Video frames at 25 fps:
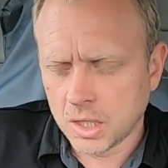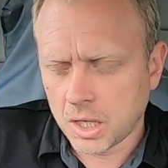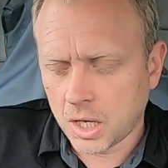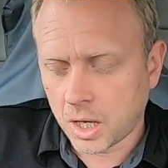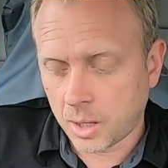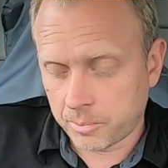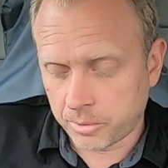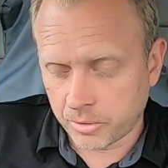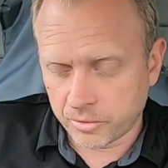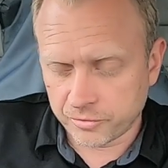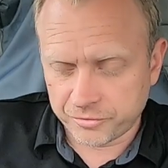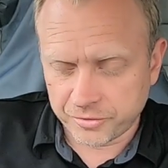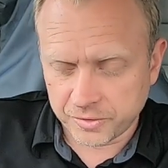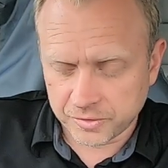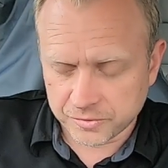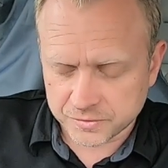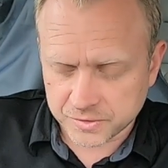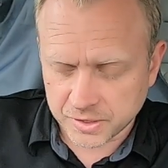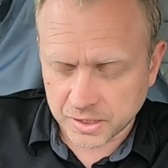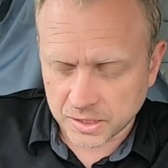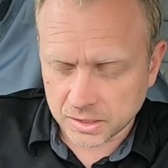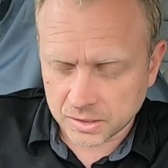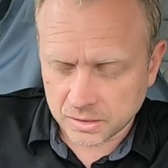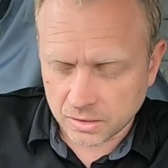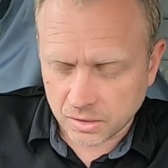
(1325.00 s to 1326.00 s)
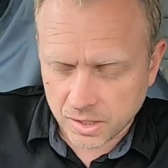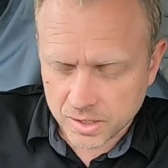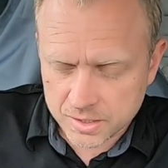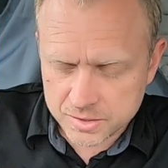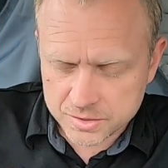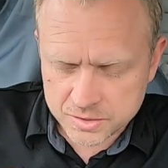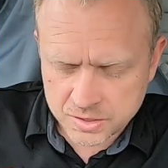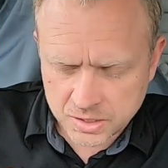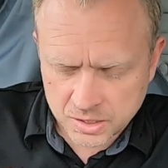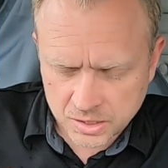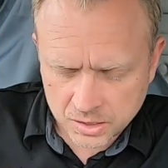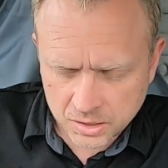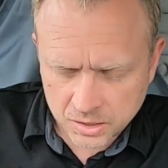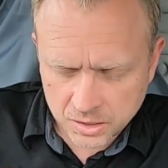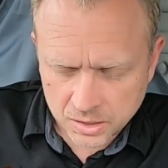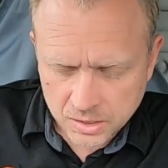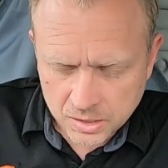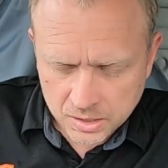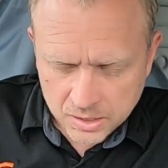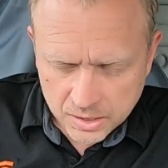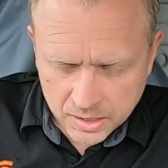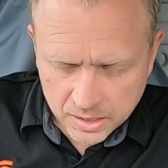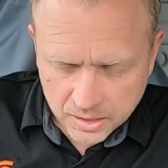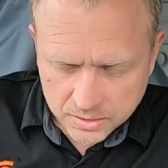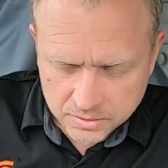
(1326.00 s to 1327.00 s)
I put 15 lights in,
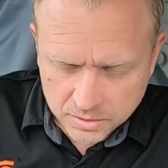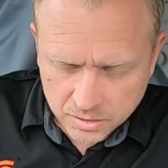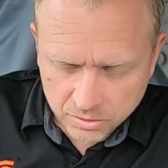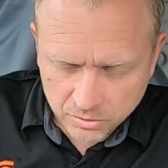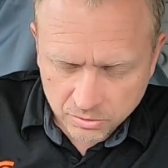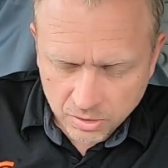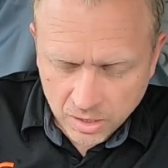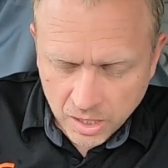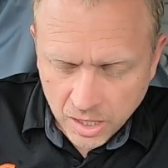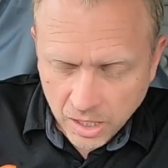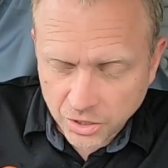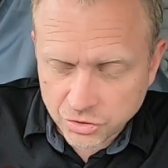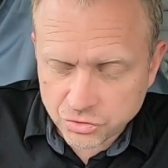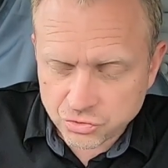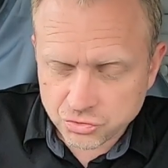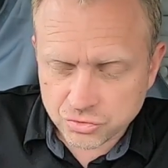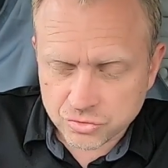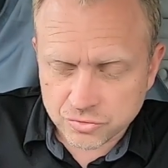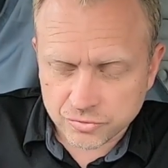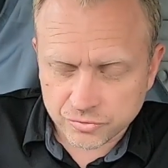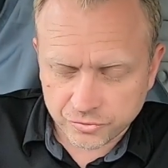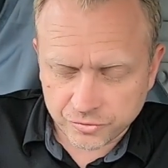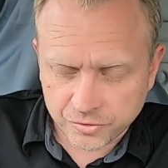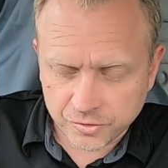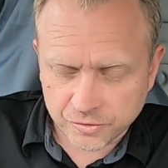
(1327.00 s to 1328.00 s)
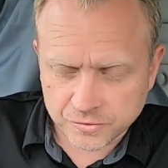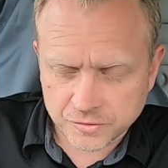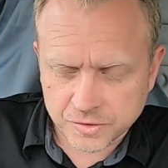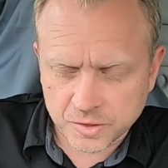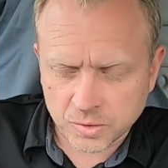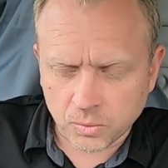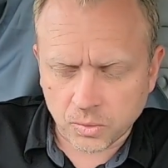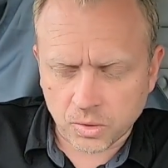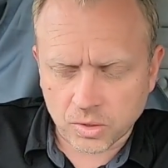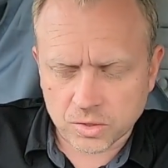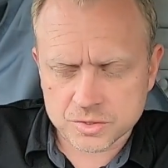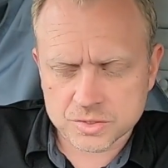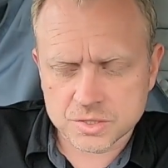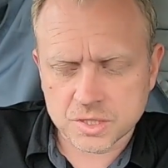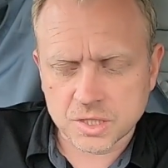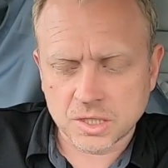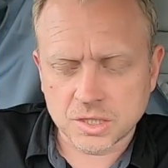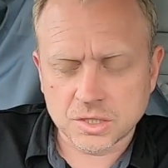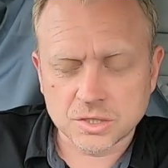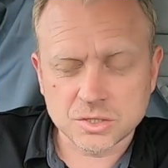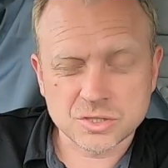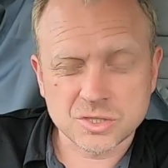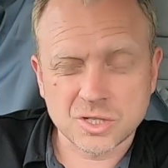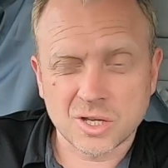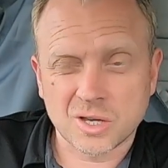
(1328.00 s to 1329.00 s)
and they're 150 watts
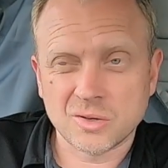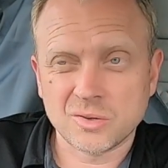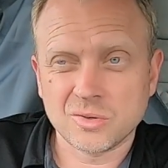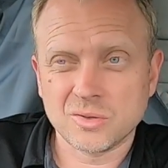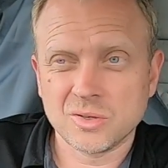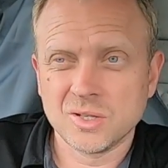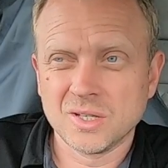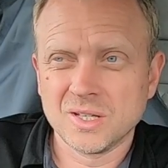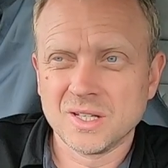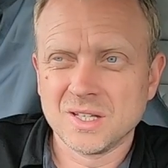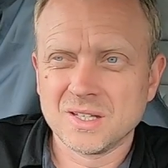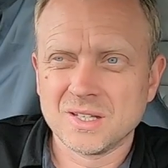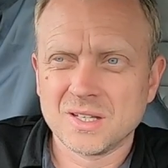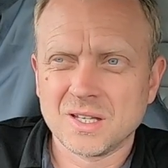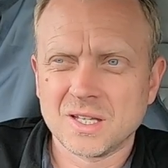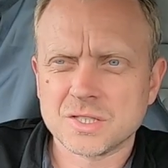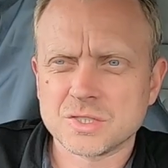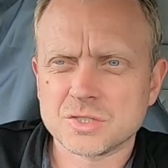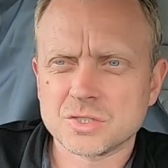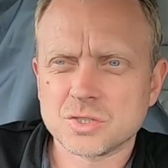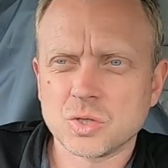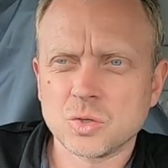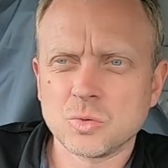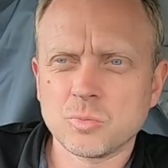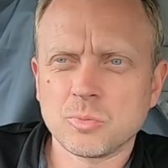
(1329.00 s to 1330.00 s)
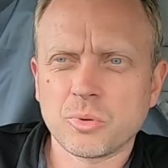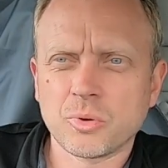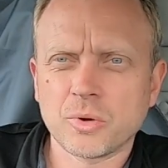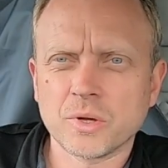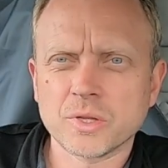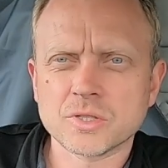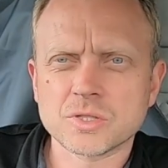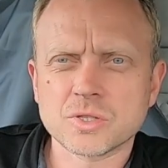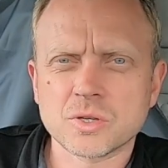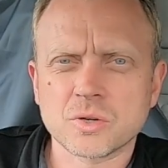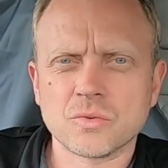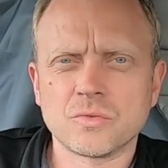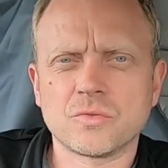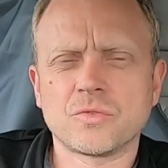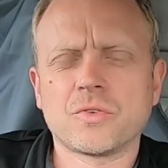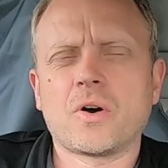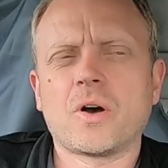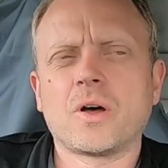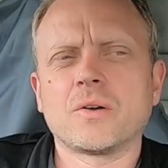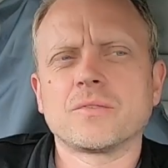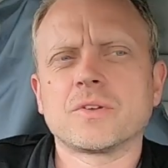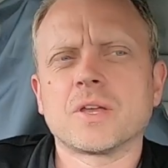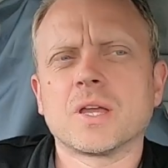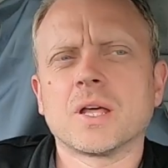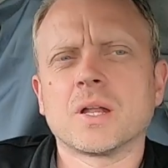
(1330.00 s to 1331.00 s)
each, so it's
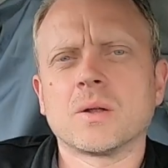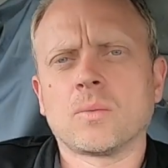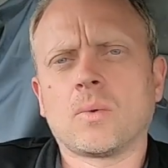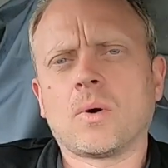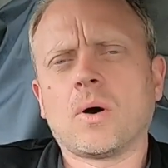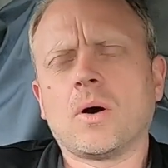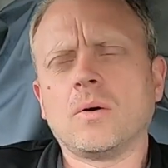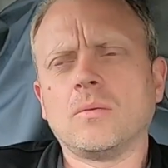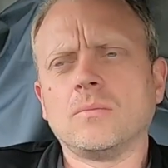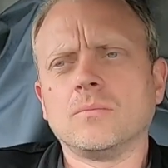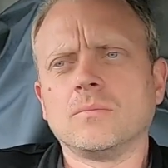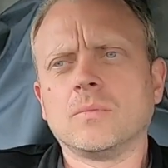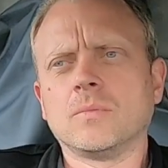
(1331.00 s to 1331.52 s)
2.25 kilowatt.